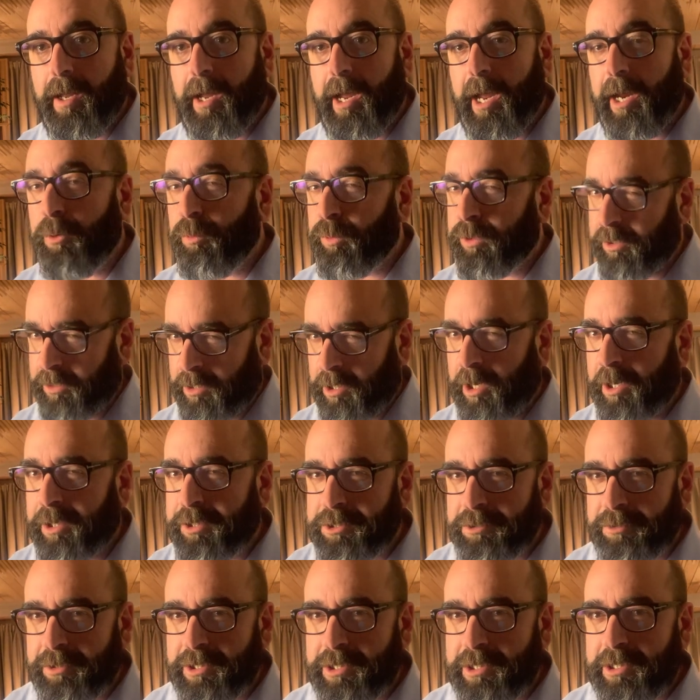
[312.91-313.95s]
And with the
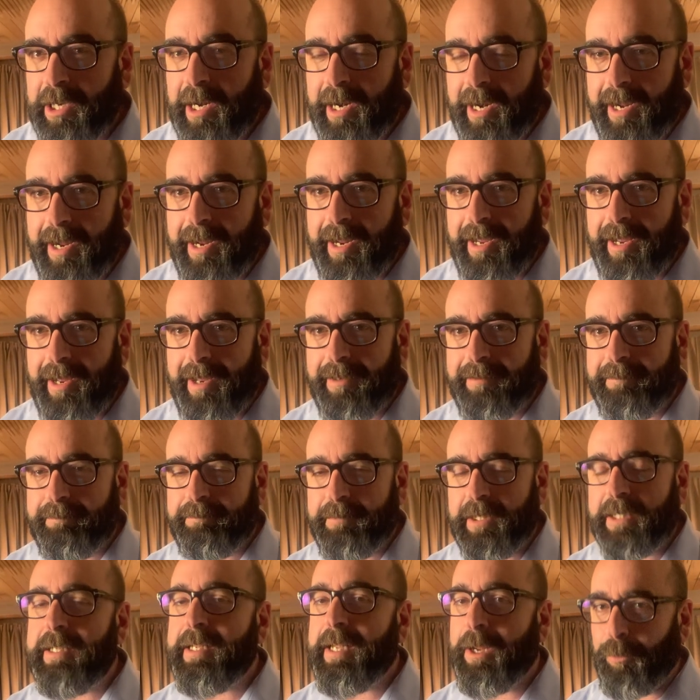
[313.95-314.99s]
cartridge that I had,
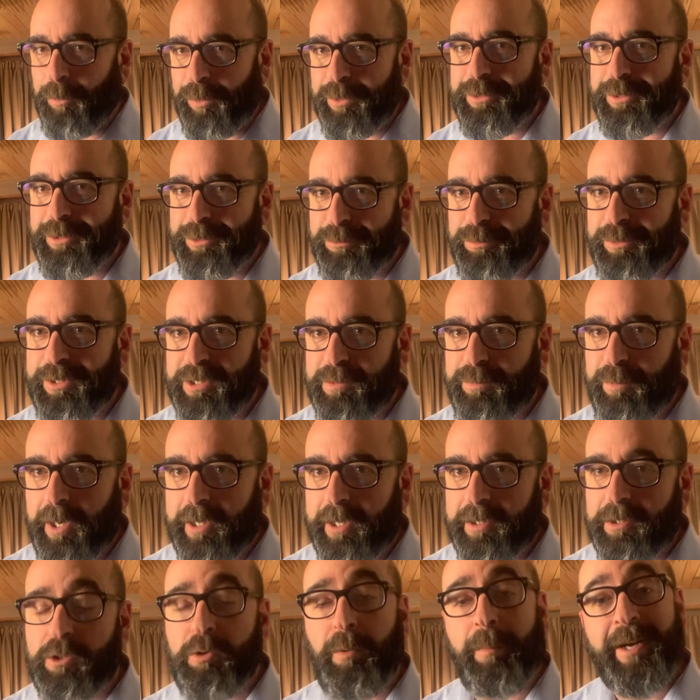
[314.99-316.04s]
it was a sweet
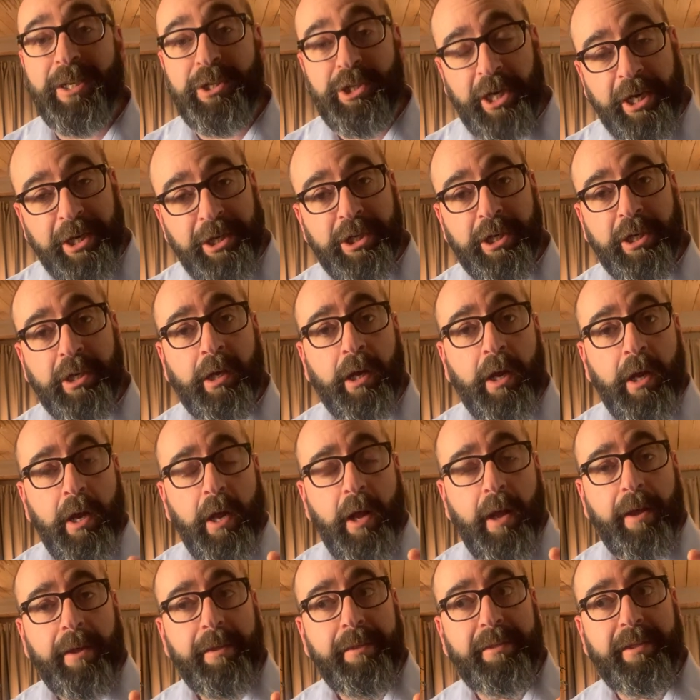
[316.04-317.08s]
spot. So by changing
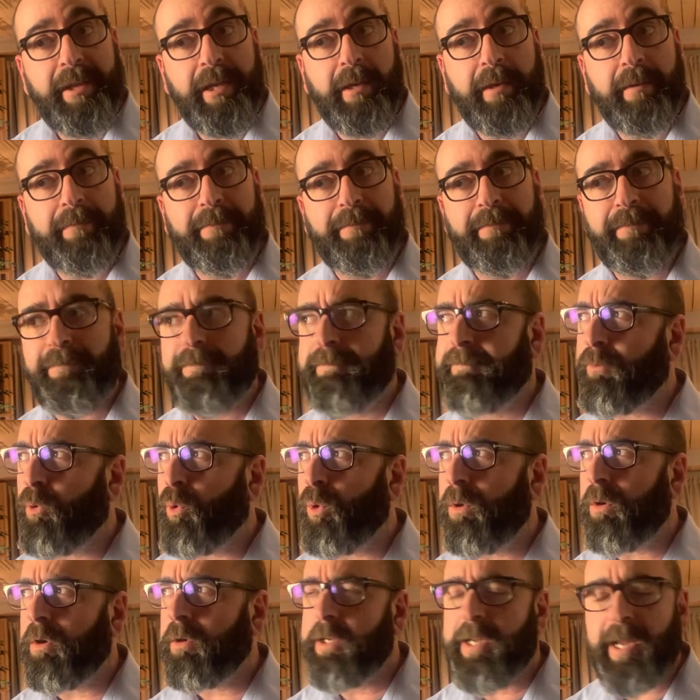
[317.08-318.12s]
the
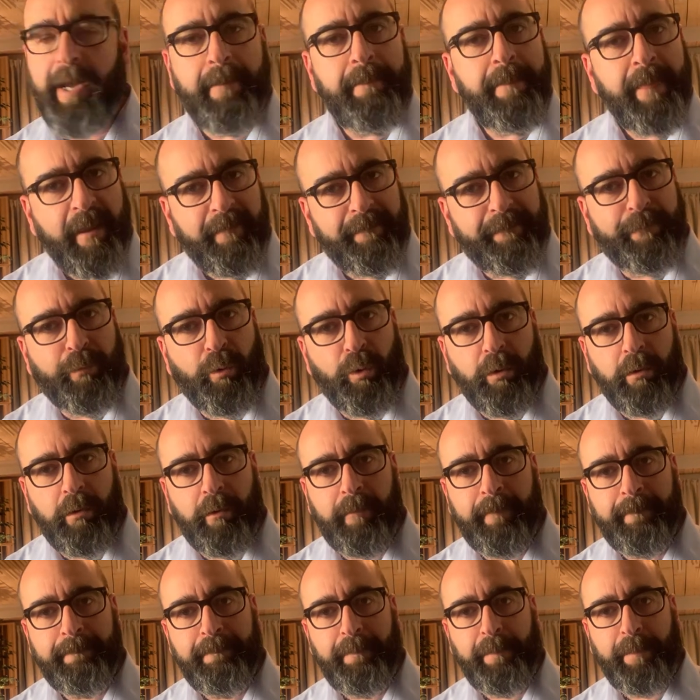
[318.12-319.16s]
four? Yeah,
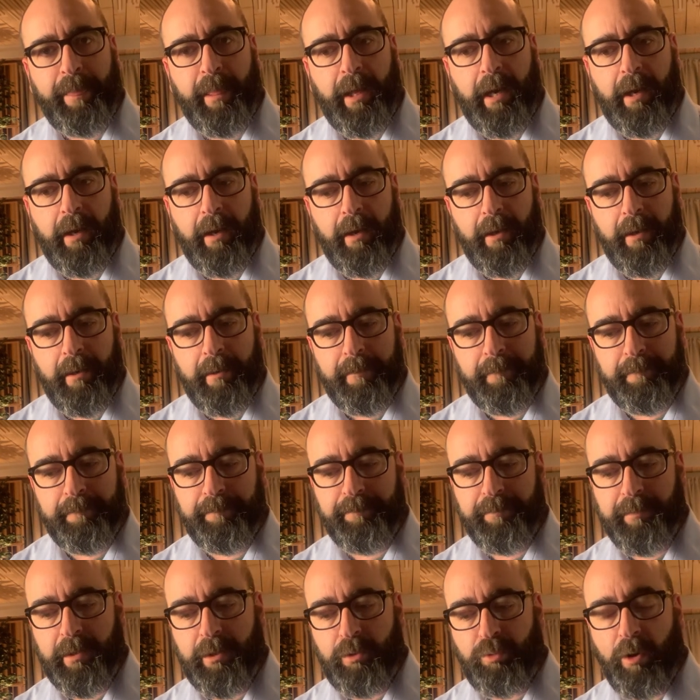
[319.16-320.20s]
four um,
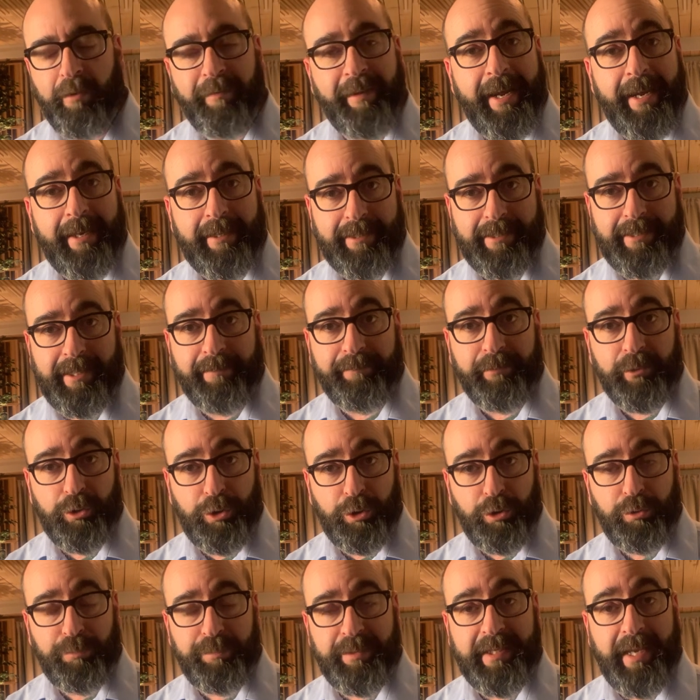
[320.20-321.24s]
12AX7
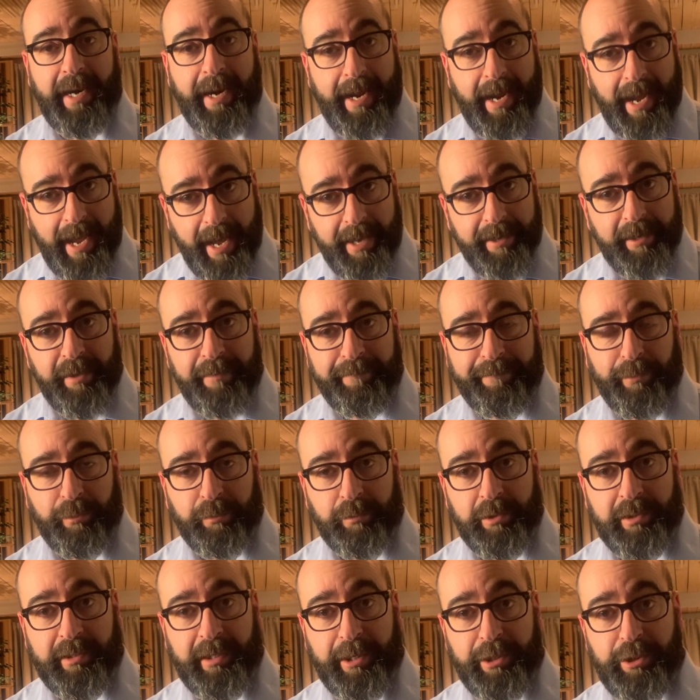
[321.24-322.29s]
tubes that I had in the phono
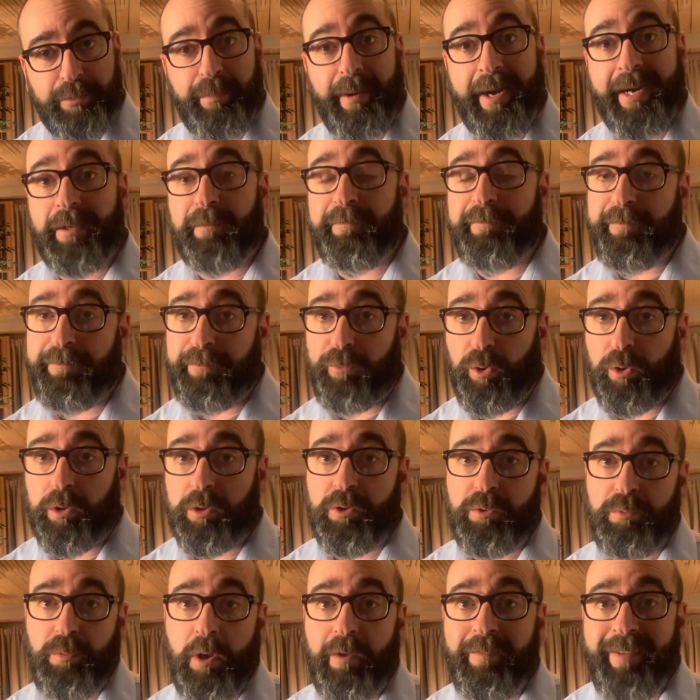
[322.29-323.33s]
stage by four
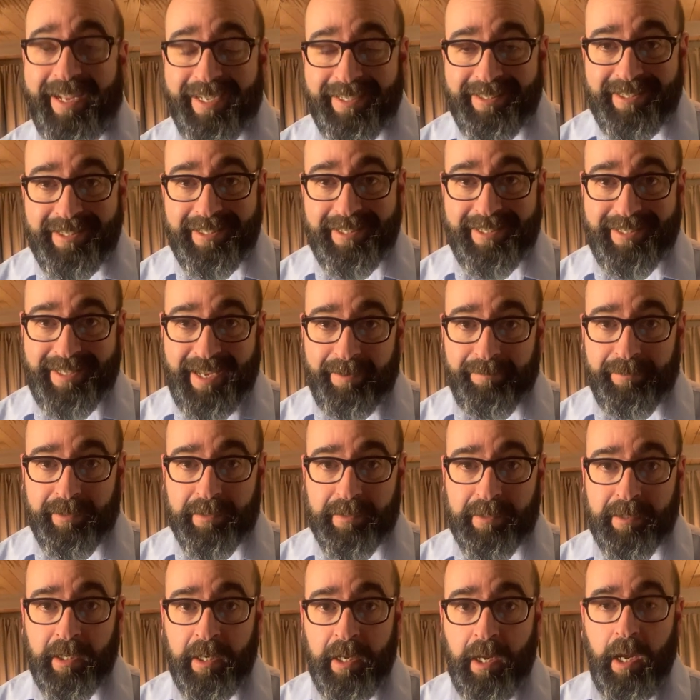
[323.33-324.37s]
12AT7s.